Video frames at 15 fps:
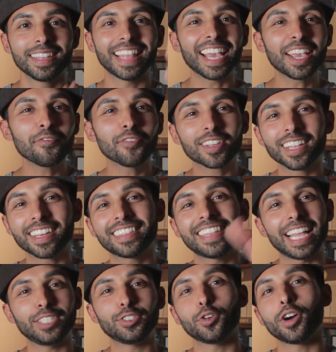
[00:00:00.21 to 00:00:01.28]
thank you for clicking
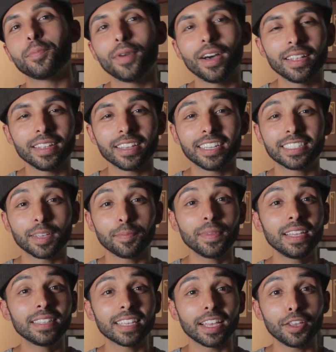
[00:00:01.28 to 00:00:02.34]
that join button, because it
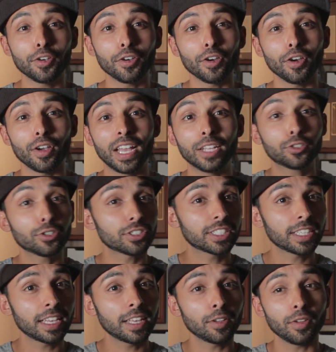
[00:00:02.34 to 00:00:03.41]
means that you're
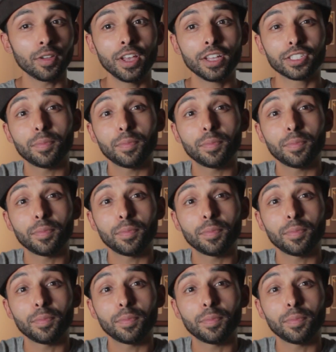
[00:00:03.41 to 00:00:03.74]
interested